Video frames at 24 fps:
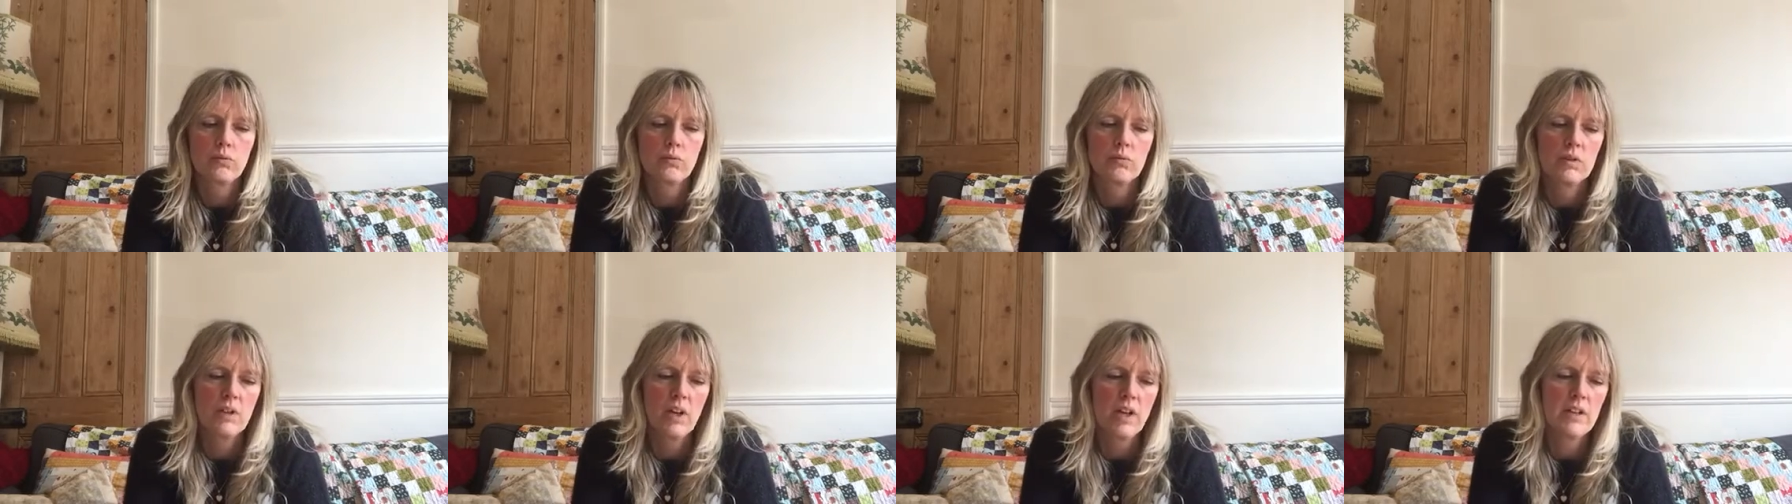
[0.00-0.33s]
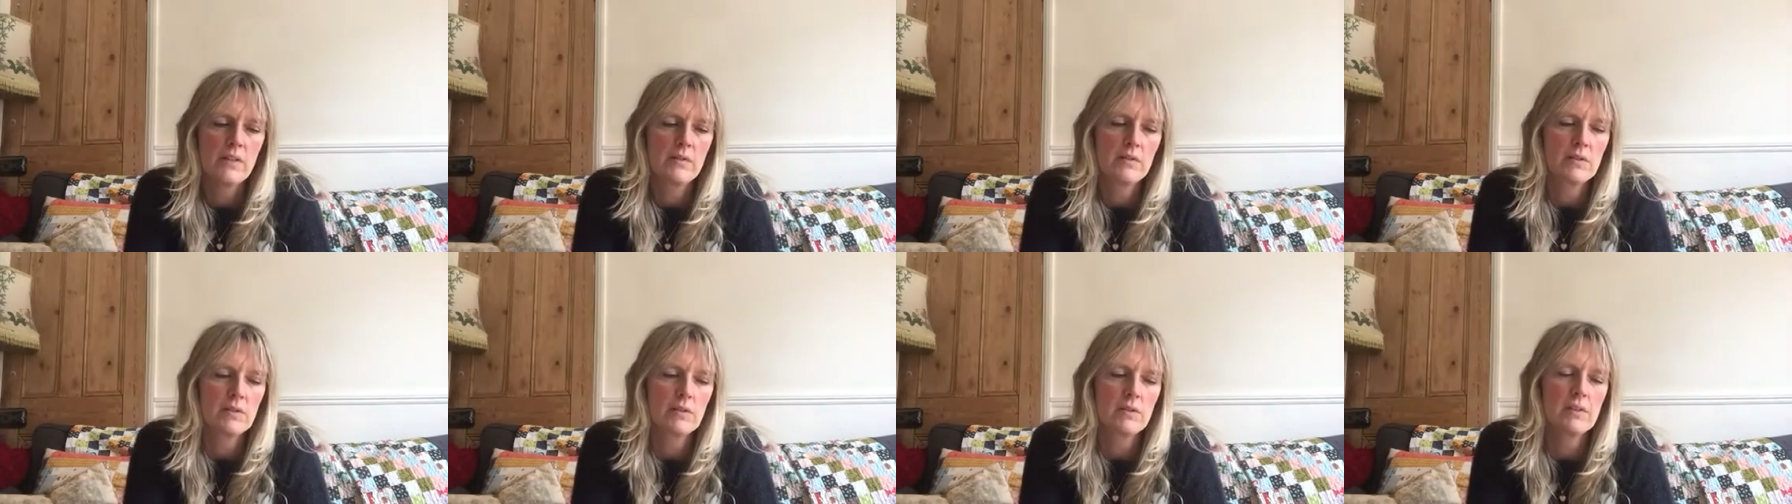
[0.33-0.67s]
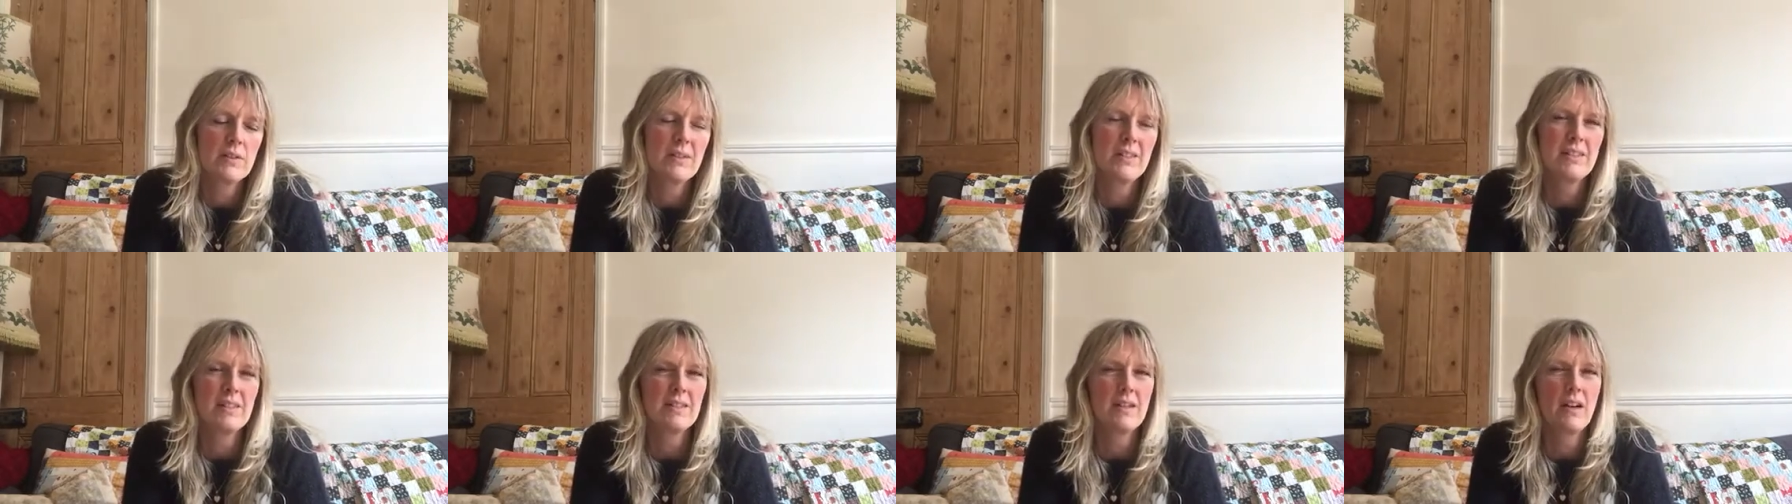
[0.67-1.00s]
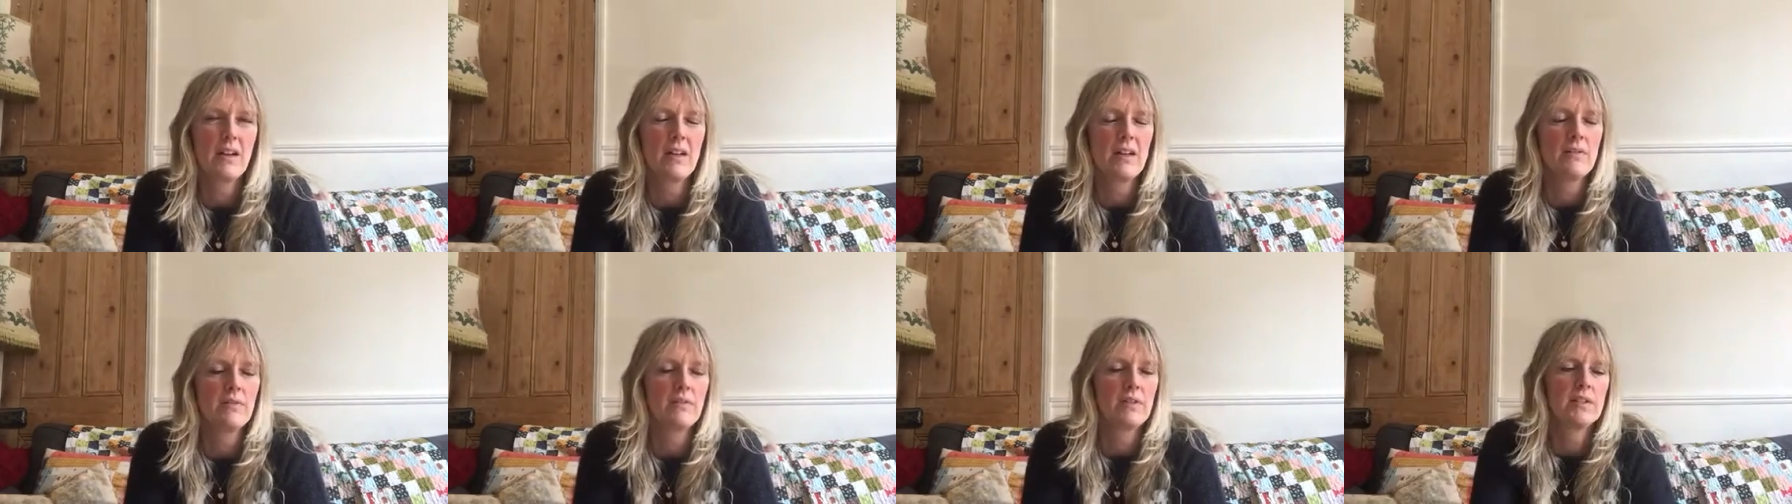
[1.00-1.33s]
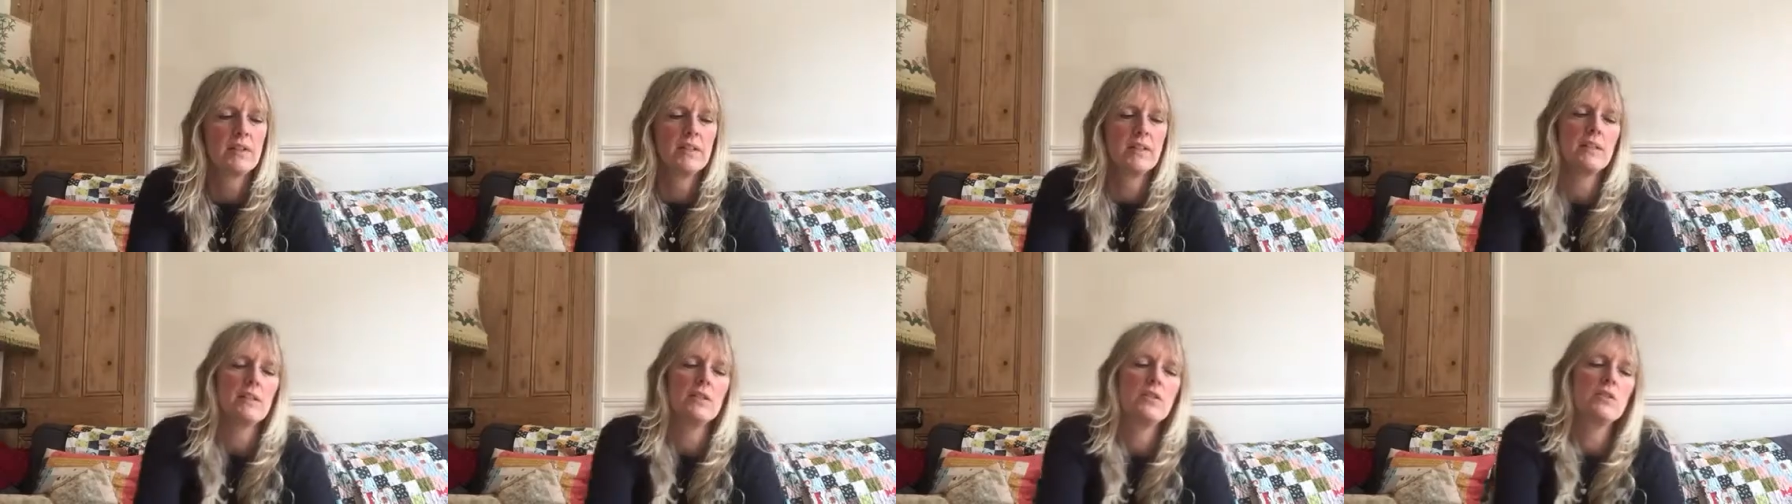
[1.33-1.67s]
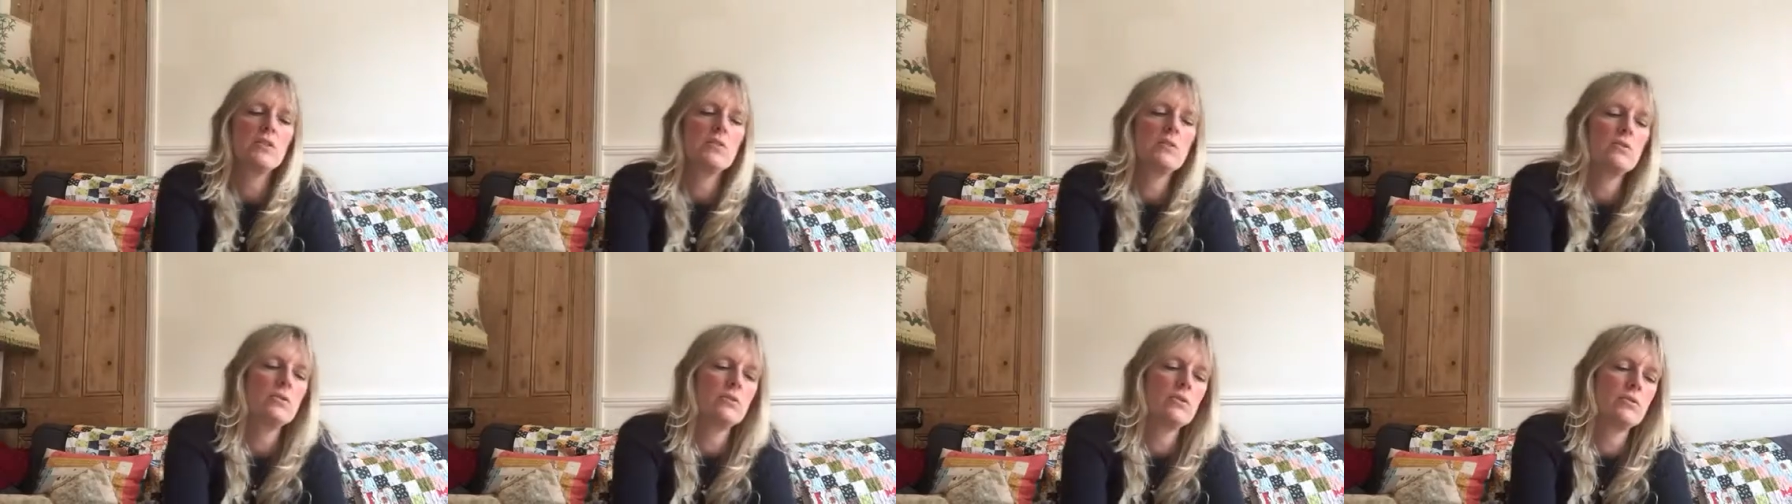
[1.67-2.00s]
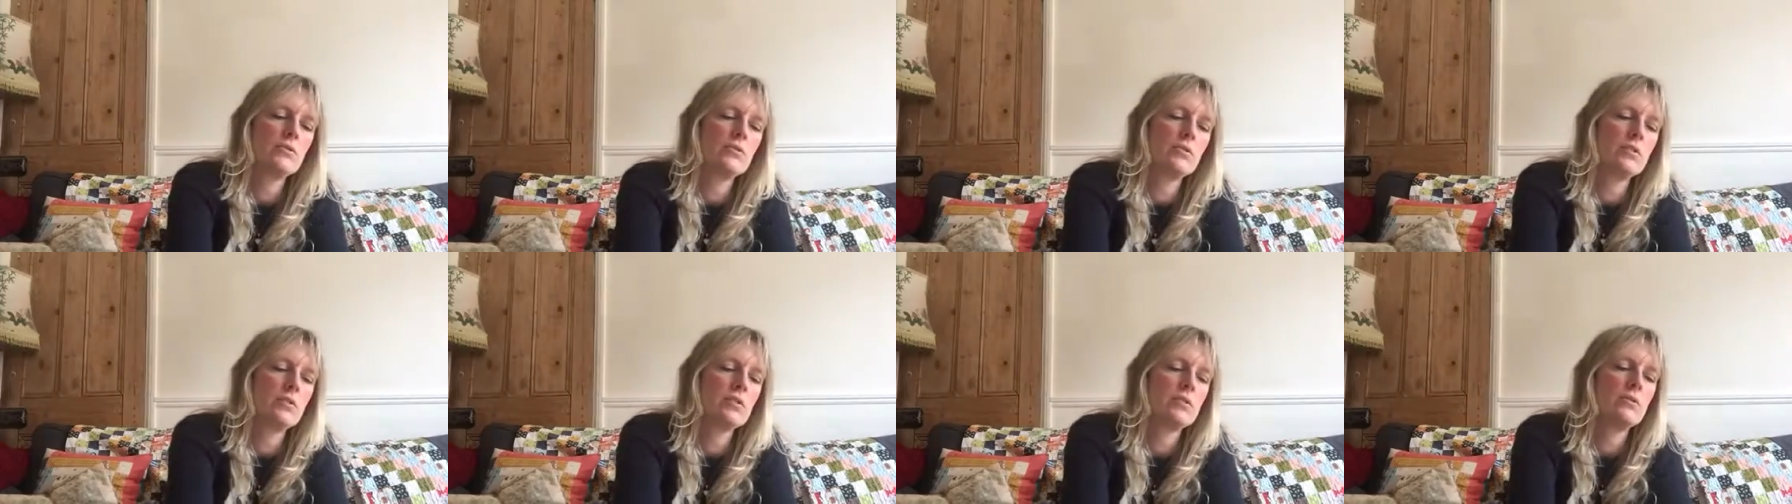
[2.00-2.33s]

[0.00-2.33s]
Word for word: Nine of Swords is kind of, you see his torturous